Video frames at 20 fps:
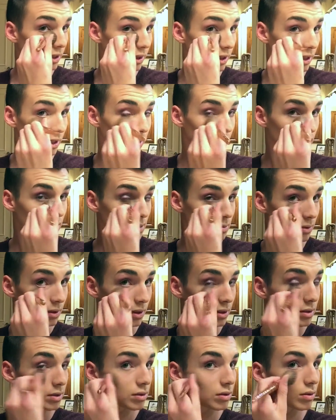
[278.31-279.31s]
I think this one
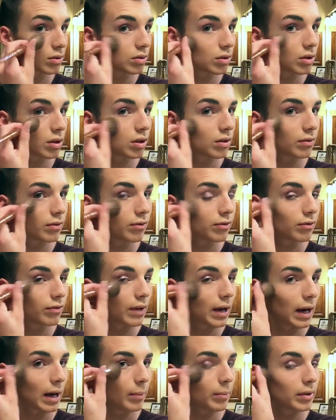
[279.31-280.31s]
is
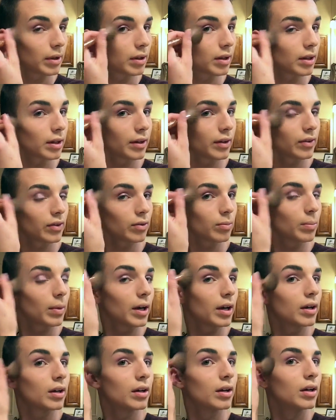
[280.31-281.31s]
fabulous,
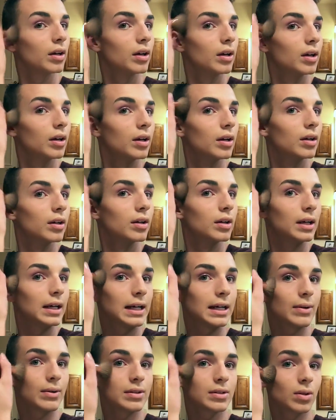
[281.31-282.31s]
but
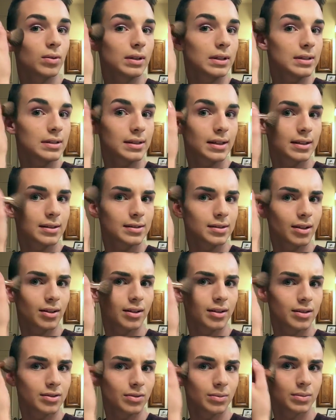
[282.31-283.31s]
it was only
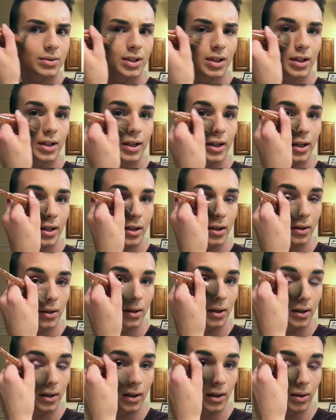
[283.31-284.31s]
$6 from Target
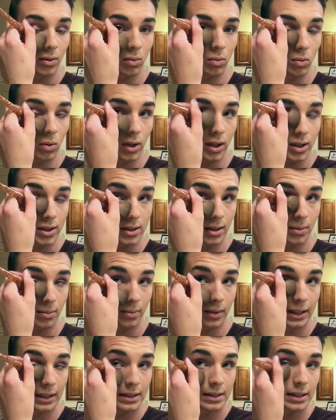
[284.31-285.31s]
and it works
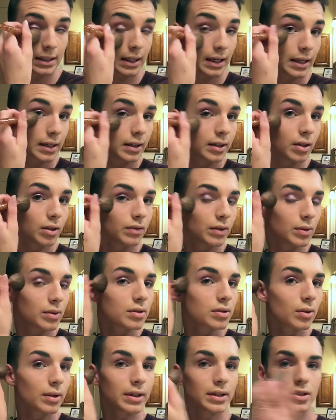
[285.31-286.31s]
amazing. I didn't know if it
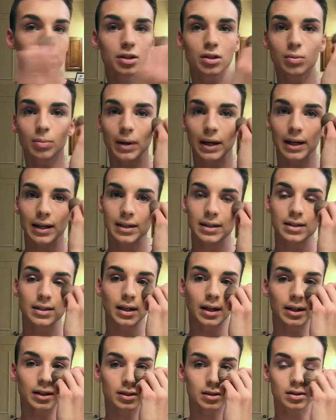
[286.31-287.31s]
was going to, but it
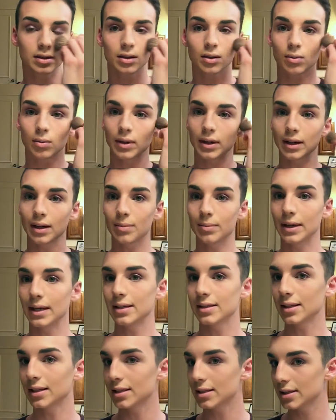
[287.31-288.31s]
does work
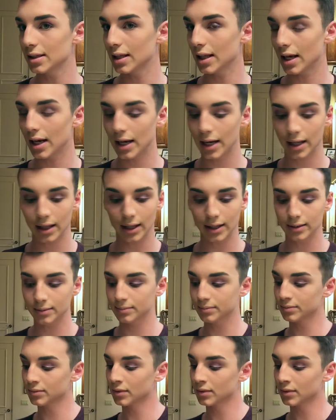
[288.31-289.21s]
amazing. See that highlight?